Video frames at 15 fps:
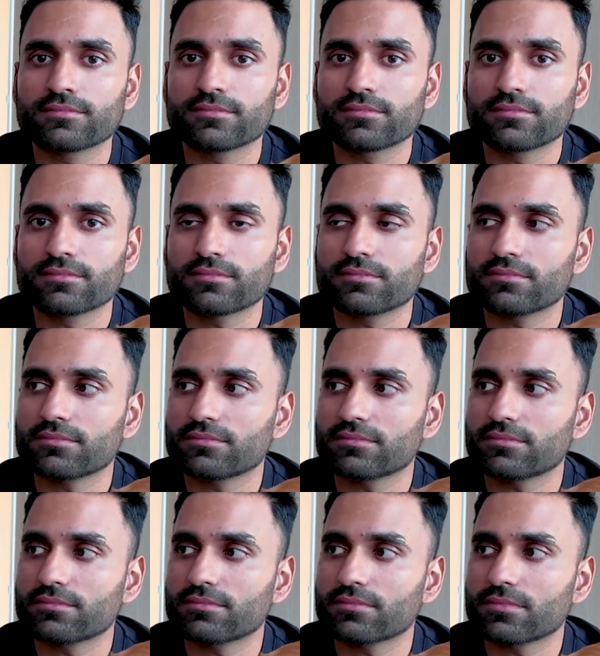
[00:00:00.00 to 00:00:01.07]

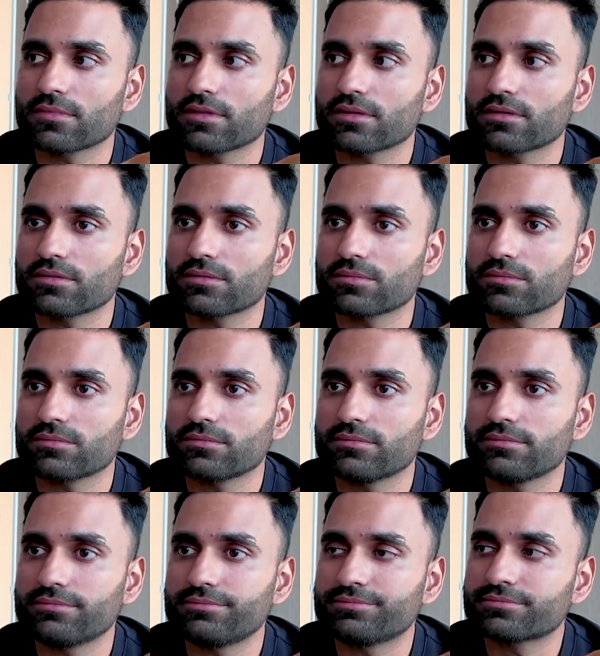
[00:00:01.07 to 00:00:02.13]

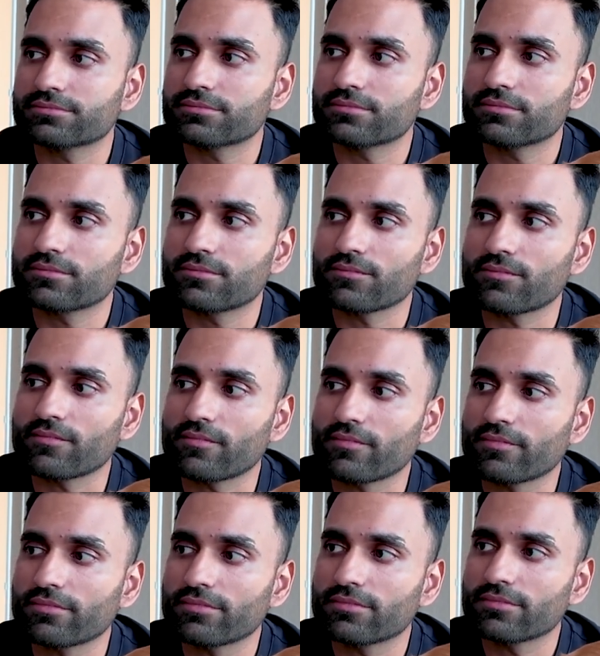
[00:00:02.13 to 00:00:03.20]

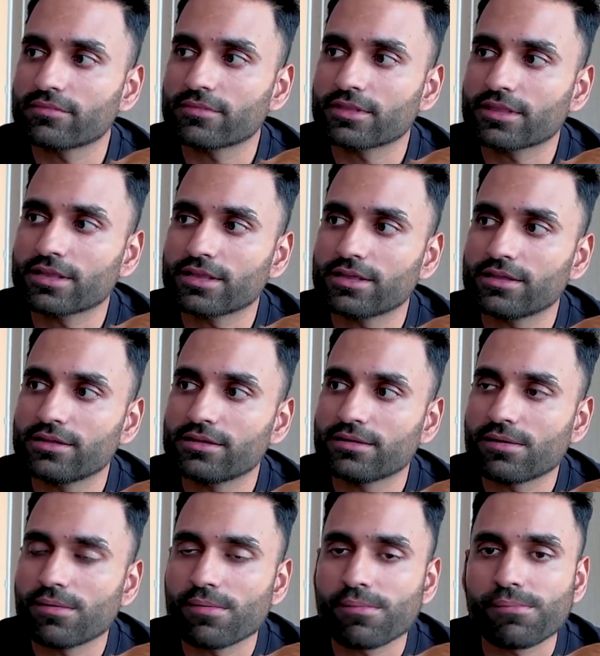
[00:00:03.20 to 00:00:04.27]

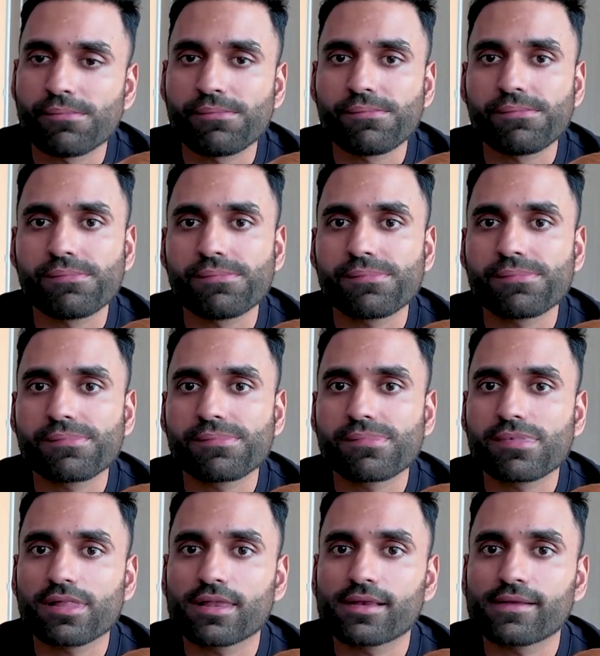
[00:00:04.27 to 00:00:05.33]

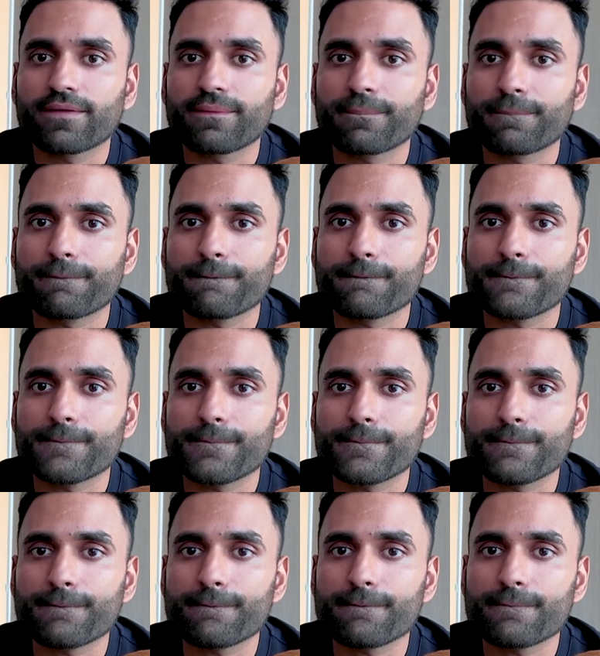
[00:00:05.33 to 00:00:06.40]

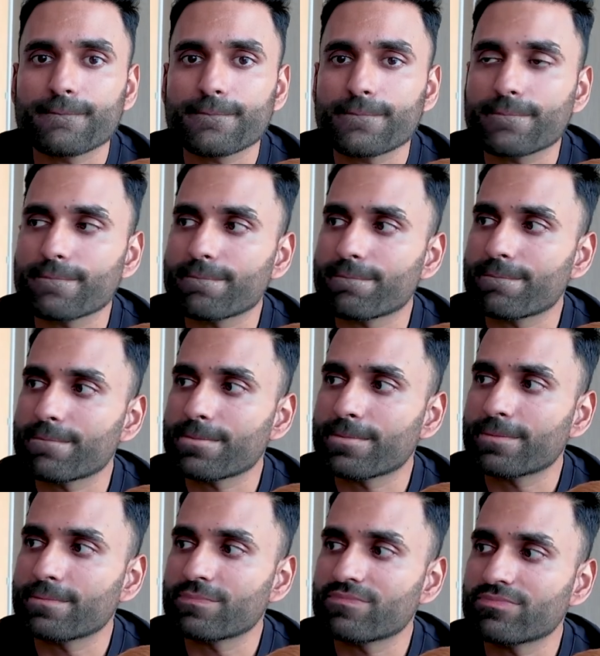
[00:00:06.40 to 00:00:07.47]

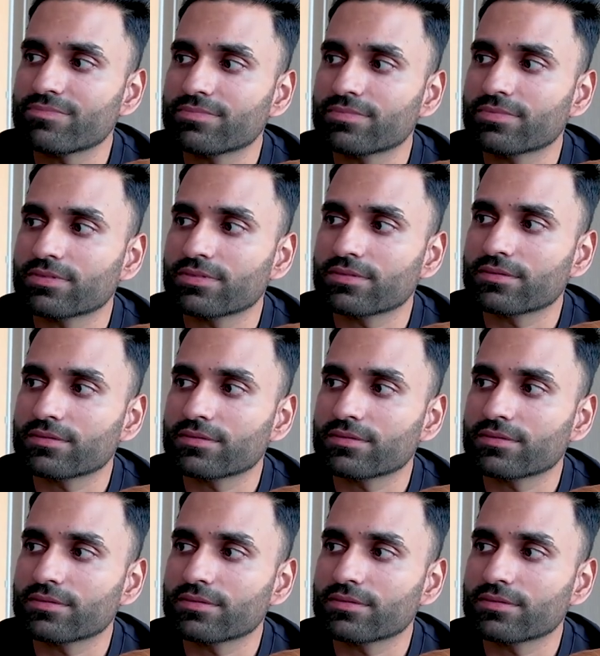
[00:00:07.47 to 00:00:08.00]
The person shown says nothing.